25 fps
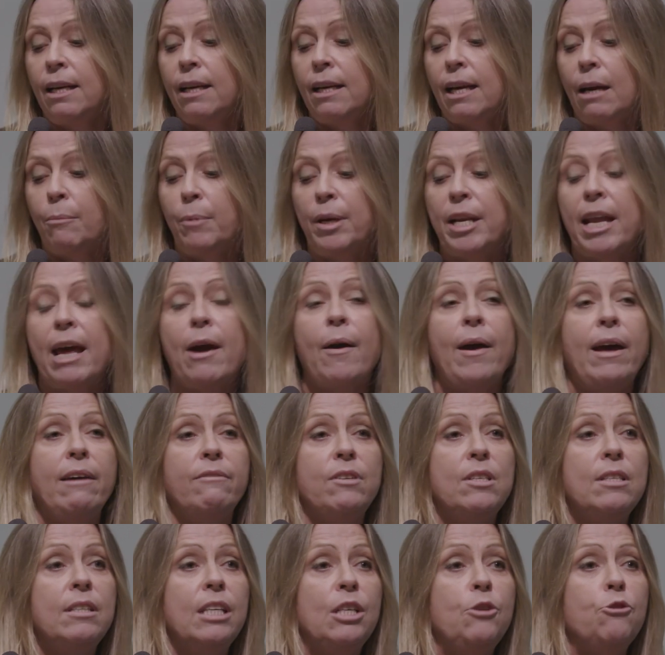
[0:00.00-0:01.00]
and we now have
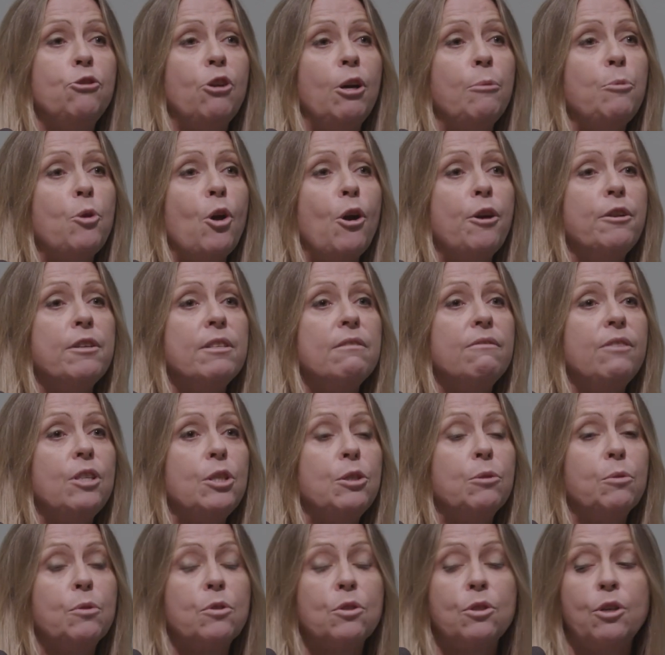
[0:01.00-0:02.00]
a syndrome known as
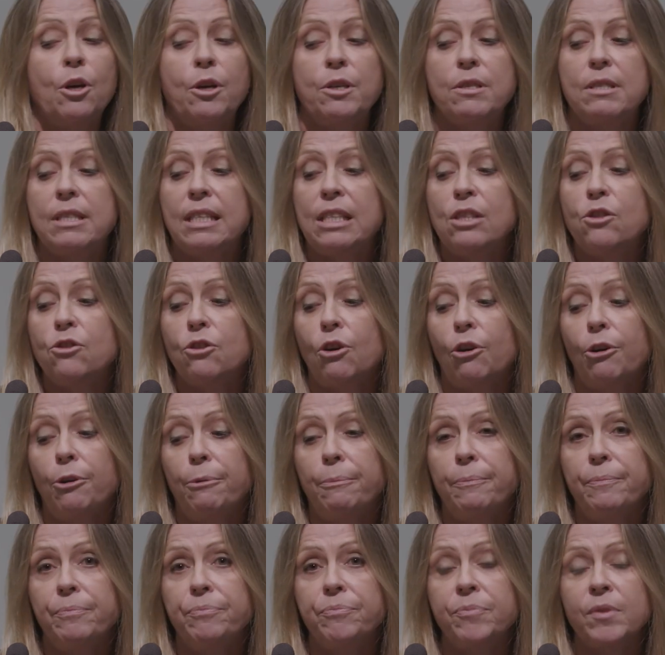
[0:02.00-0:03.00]
visual snow
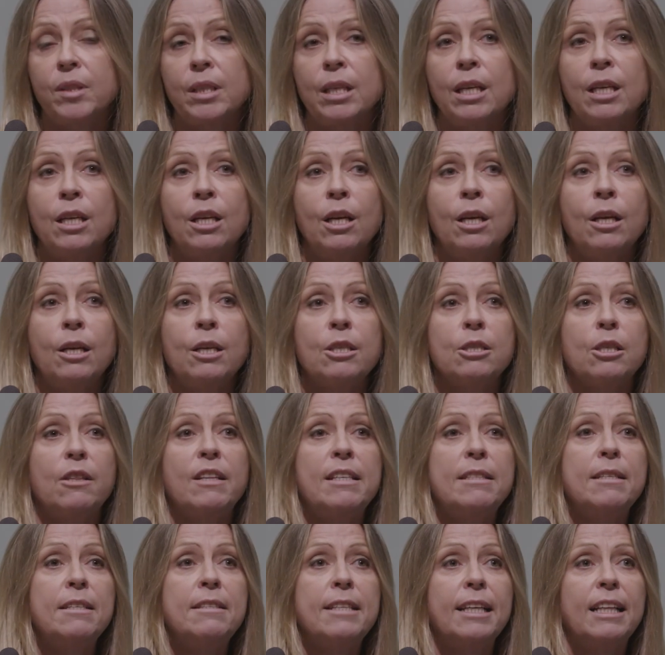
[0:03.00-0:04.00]
syndrome. So
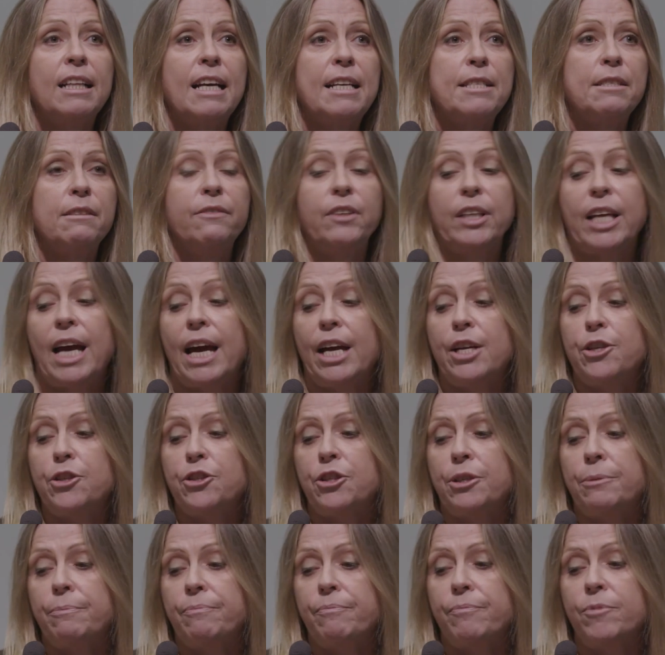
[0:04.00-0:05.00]
this is the
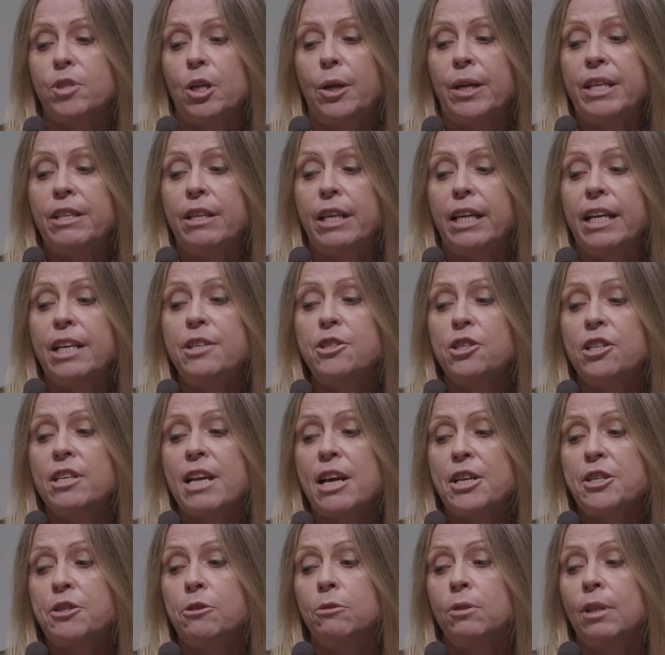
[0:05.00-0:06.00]
classification. So in the
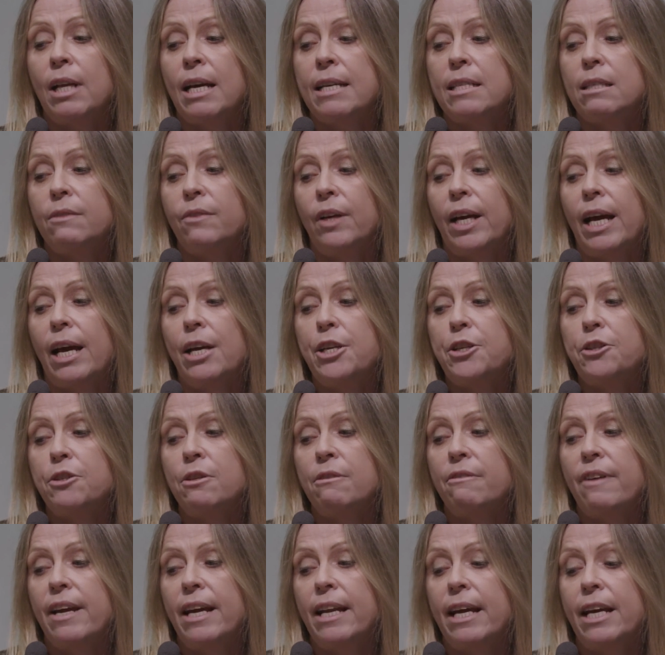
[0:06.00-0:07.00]
International Classification
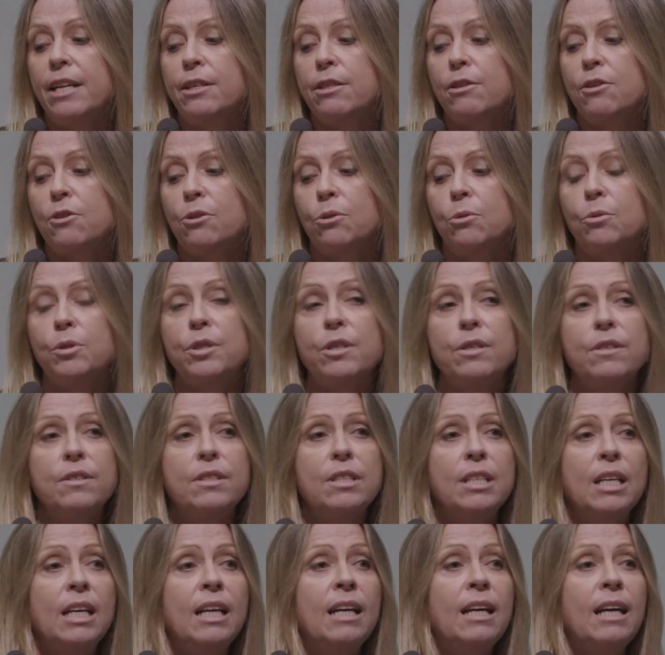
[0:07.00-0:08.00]
of Headache
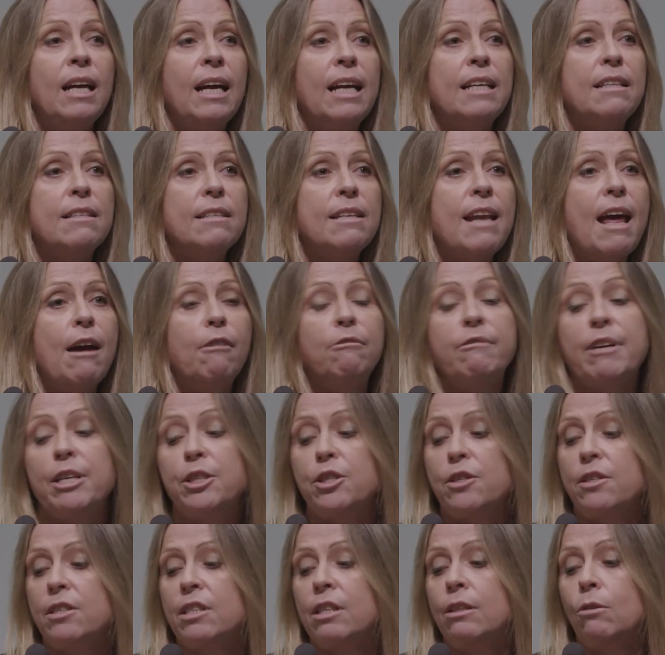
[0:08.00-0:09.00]
Disorders, it's now
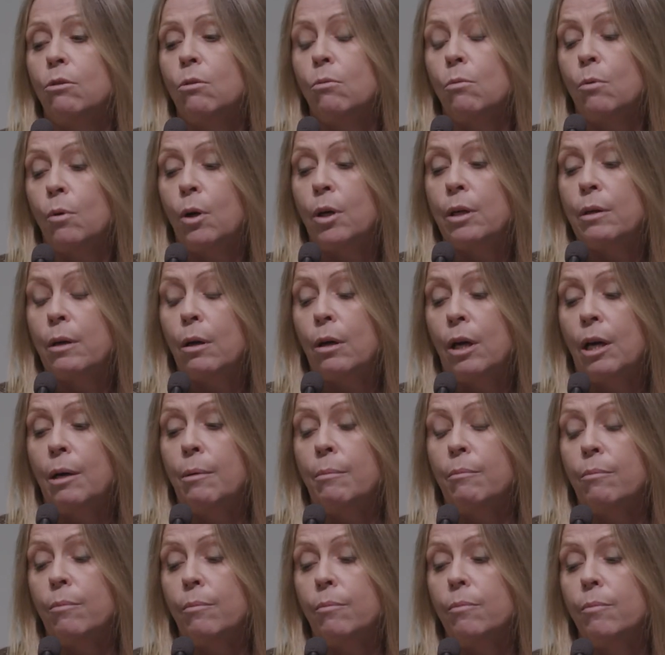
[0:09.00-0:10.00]
registered or
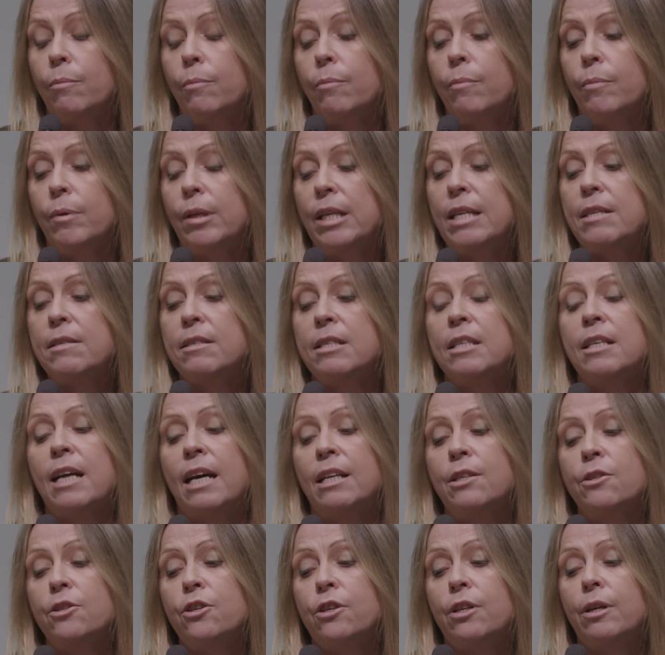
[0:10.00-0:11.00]
listed
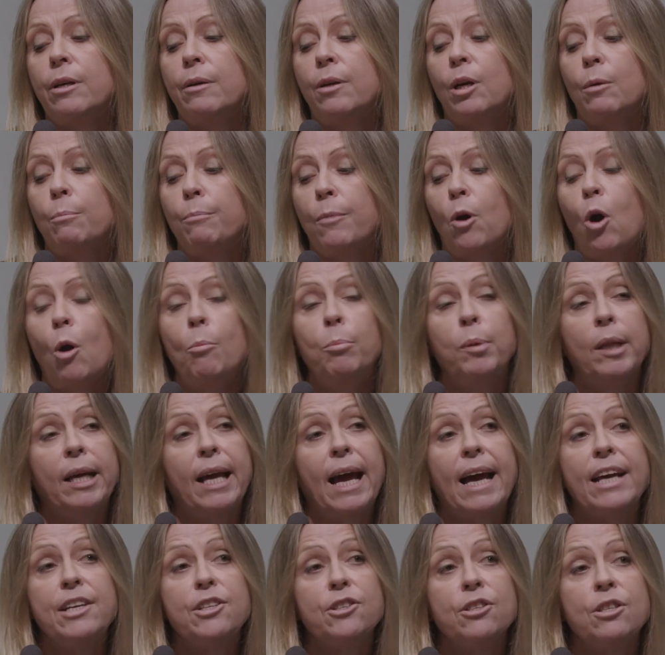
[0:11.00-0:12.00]
under the
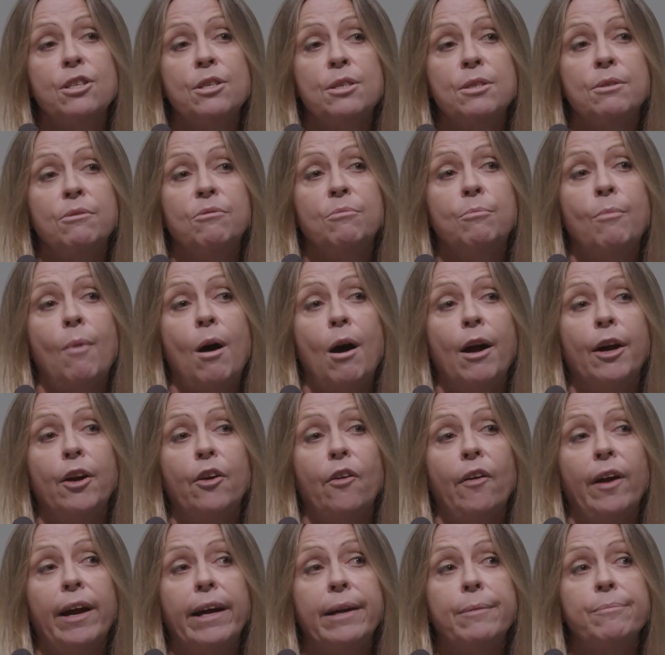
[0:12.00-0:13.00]
complications of
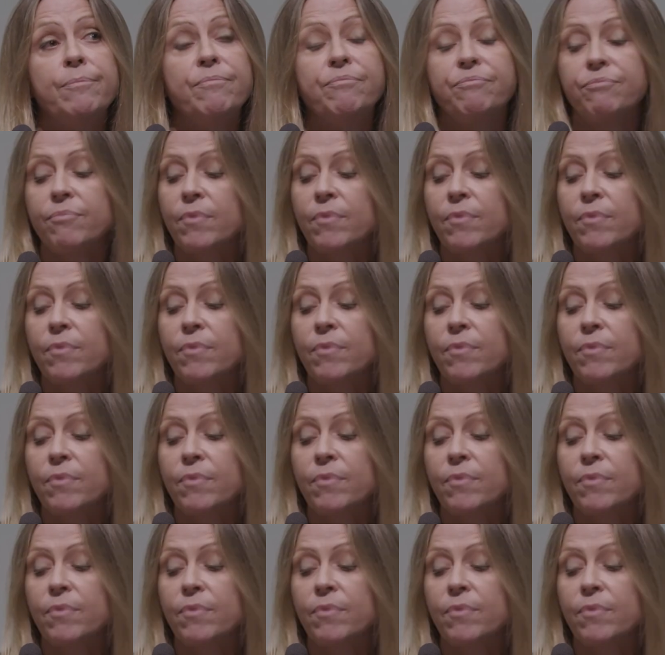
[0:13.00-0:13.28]
migraine.